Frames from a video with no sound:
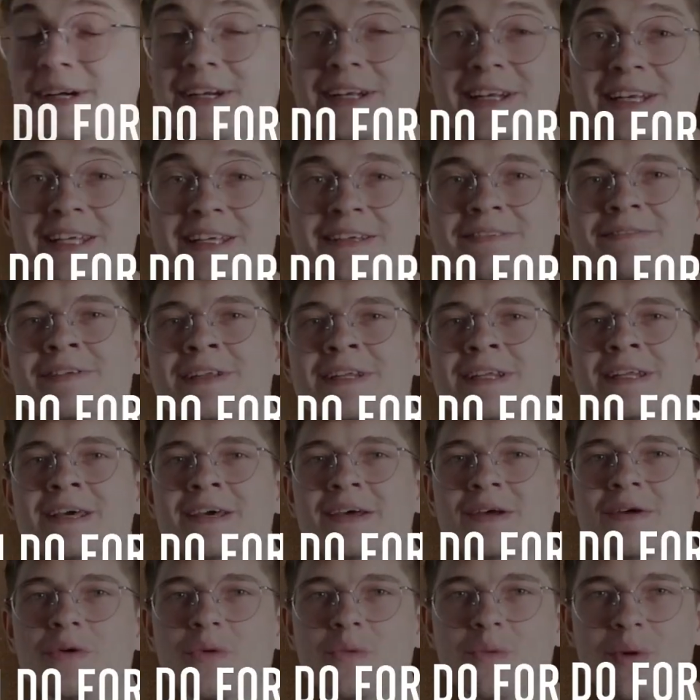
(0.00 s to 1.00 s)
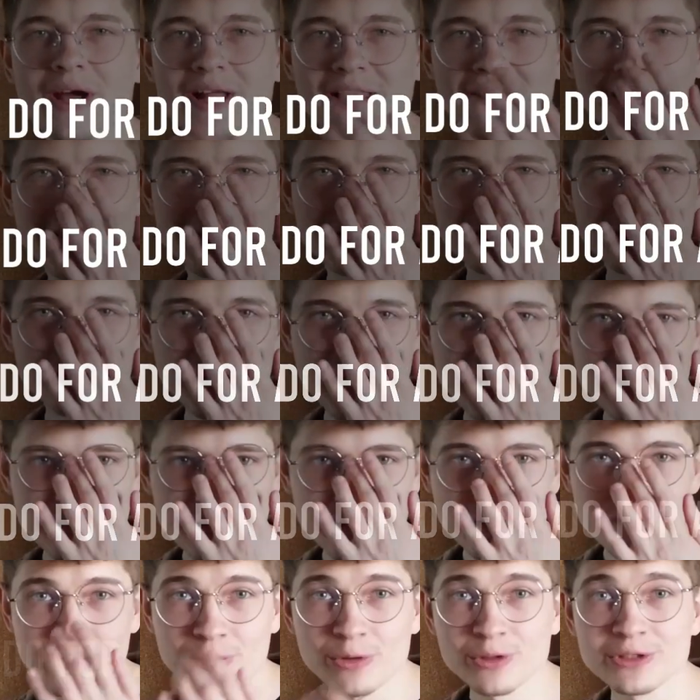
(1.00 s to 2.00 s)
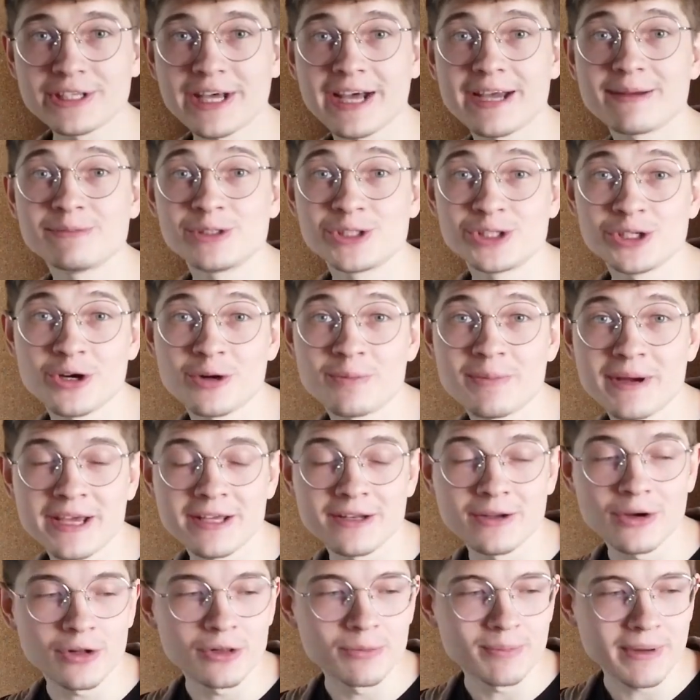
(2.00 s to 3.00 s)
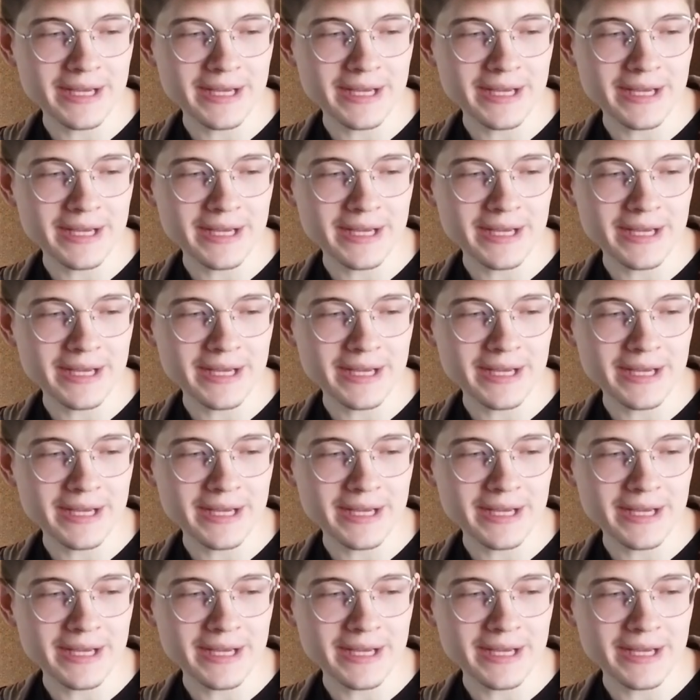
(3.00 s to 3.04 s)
a living? Well, I don't have a full-time job, and all